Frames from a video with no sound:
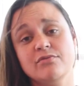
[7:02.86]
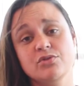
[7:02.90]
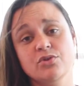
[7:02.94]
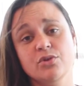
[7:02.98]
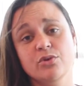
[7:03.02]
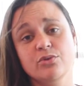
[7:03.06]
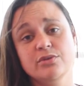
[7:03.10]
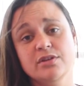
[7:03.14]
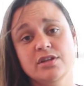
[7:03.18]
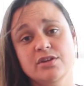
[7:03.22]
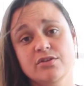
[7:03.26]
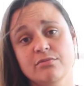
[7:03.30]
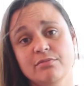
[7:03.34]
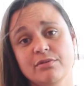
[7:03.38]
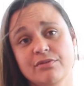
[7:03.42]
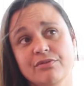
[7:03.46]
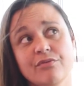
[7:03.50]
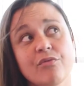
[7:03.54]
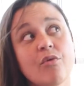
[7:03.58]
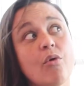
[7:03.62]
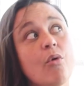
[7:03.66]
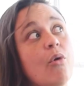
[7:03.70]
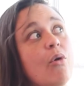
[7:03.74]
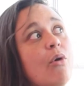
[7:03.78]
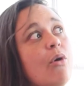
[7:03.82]
showed you
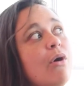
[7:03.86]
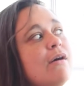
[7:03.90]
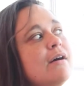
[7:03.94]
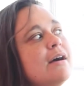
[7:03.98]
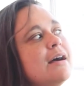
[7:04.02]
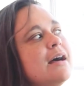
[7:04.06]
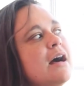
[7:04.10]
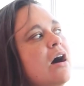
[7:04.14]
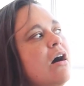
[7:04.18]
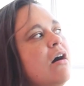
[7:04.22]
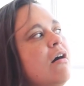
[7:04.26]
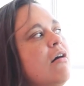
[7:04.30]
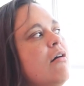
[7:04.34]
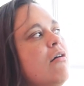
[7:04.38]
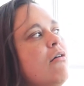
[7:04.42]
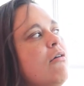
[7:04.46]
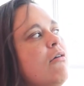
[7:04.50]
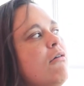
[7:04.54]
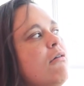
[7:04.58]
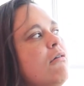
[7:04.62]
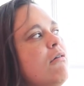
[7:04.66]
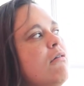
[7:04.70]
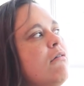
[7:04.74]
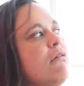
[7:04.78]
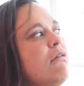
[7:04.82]
before,
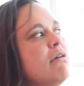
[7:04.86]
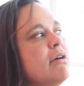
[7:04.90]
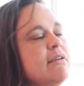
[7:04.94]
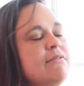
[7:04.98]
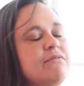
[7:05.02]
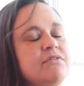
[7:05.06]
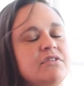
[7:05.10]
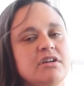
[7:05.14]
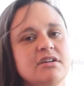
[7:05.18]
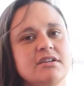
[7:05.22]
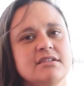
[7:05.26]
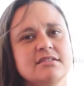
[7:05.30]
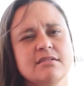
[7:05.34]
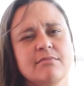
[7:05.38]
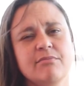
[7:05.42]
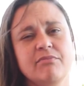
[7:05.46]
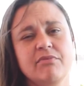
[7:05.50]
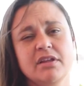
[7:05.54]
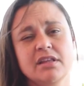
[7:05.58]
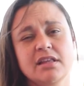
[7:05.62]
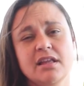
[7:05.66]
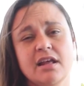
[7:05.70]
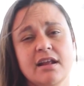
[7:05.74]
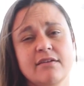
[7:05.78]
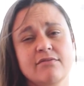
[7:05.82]
or if there is
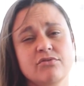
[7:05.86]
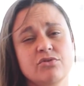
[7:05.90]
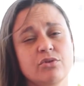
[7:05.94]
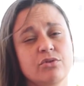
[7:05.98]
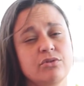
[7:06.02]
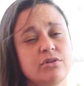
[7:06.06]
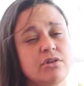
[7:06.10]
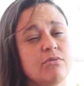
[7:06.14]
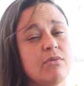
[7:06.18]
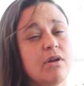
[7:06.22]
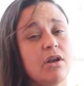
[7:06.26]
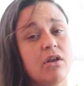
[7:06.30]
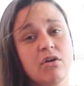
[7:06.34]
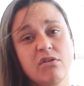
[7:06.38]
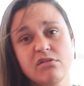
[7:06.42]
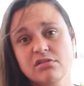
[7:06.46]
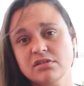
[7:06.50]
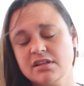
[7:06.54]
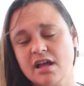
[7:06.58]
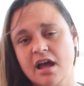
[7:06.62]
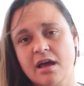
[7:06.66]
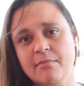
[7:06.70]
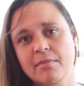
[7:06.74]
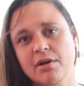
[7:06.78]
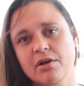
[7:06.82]
something that I've showed you a long
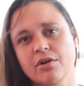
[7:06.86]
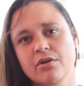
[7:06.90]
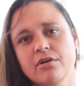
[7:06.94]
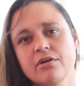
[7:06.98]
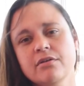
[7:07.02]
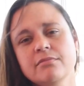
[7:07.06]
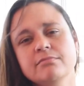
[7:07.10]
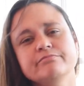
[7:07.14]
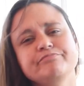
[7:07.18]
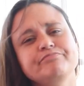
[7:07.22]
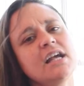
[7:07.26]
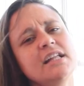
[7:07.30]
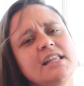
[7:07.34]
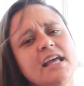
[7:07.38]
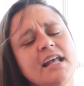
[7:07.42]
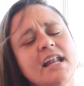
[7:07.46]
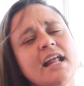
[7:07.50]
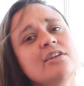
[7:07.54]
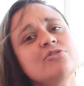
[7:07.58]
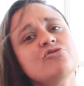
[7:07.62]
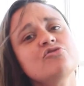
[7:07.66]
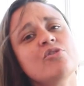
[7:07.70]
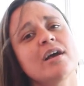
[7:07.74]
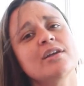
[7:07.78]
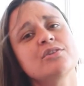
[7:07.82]
time ago, then
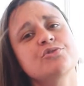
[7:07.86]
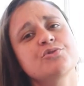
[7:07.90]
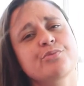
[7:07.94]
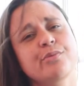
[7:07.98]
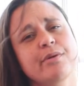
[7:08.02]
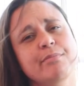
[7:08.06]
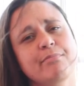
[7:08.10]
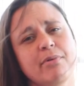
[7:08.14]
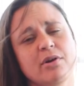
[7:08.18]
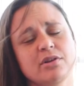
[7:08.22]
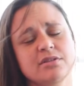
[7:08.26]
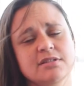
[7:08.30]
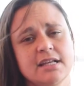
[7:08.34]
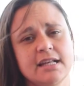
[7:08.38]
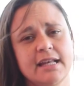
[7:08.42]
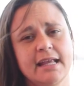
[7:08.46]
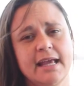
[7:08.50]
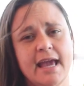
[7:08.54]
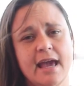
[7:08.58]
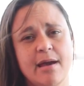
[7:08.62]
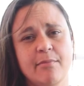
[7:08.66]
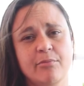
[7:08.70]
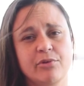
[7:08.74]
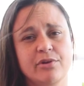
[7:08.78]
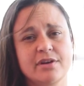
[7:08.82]
I try to repot in
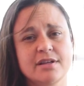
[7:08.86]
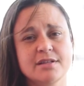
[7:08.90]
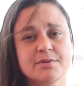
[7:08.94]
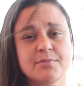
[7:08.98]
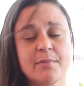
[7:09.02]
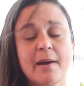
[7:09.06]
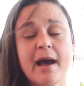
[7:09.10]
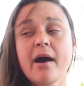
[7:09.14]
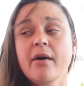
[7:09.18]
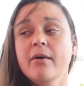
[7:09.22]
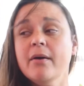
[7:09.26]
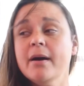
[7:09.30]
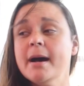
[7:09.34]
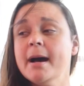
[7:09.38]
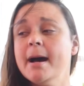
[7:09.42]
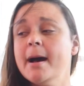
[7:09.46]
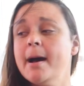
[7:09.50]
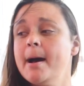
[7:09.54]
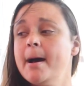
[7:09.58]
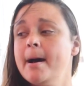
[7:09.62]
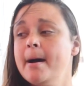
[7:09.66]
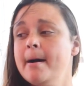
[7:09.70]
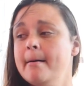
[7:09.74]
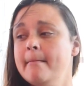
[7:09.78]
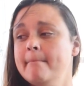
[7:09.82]
camera as well.
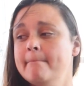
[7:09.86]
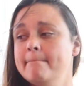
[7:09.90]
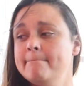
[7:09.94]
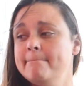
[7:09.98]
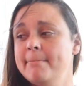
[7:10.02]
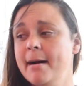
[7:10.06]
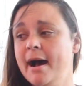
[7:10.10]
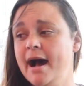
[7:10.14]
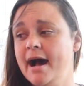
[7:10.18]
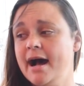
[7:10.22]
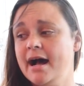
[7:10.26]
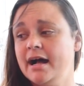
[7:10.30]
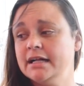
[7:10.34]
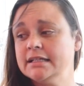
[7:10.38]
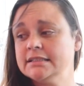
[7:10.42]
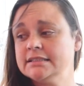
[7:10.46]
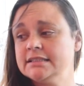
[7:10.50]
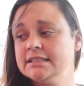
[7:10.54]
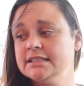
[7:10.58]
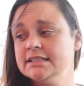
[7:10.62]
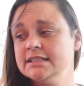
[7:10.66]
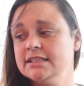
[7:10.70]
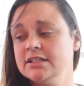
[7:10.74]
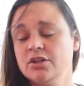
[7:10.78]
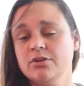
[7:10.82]

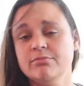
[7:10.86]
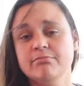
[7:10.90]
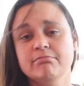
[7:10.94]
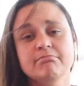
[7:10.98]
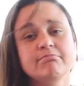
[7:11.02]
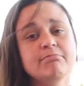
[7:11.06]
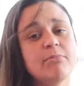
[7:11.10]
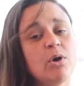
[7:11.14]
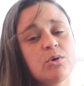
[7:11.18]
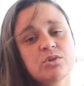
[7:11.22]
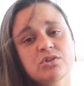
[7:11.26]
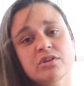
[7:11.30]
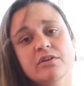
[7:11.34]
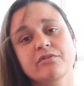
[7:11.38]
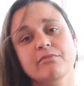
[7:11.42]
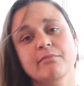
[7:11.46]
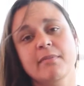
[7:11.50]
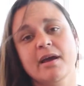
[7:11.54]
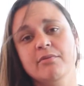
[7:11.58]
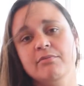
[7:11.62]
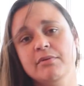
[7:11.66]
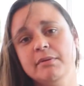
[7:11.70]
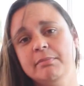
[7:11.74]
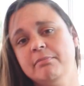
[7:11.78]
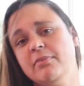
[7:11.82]
But most of
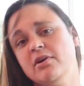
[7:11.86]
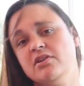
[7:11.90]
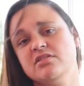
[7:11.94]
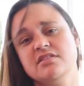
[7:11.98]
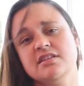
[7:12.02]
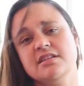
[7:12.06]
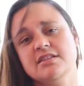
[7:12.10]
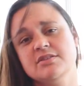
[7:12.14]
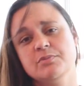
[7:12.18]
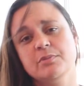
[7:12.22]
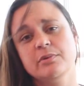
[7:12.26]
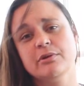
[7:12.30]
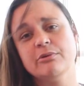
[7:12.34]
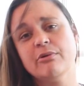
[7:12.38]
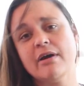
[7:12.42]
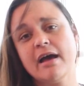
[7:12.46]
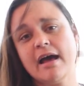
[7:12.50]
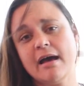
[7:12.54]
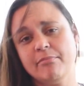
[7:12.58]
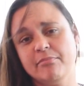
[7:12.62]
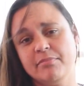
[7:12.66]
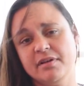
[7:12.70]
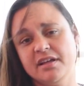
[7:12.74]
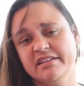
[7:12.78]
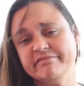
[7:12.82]
my reportings will
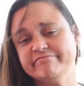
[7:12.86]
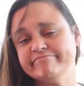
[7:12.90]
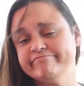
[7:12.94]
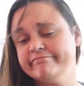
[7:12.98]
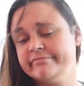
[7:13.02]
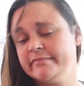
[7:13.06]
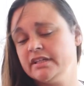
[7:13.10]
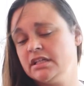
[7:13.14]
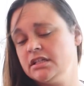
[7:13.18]
happen